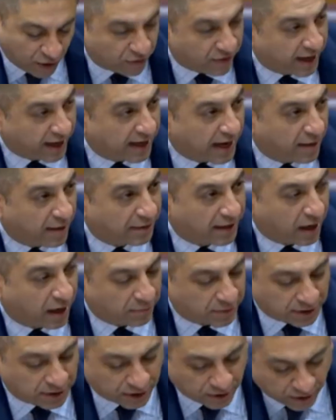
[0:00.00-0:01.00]
of economic
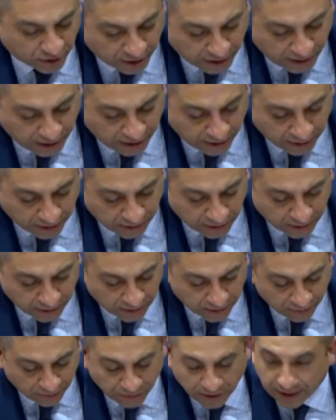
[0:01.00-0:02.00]
opportunity,
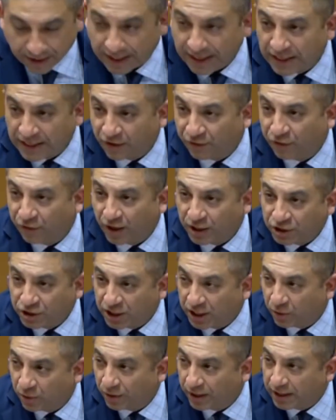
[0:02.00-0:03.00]
a key
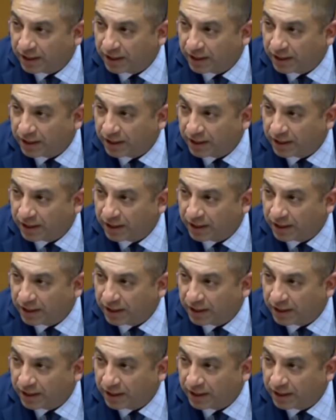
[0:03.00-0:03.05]
differentiator when it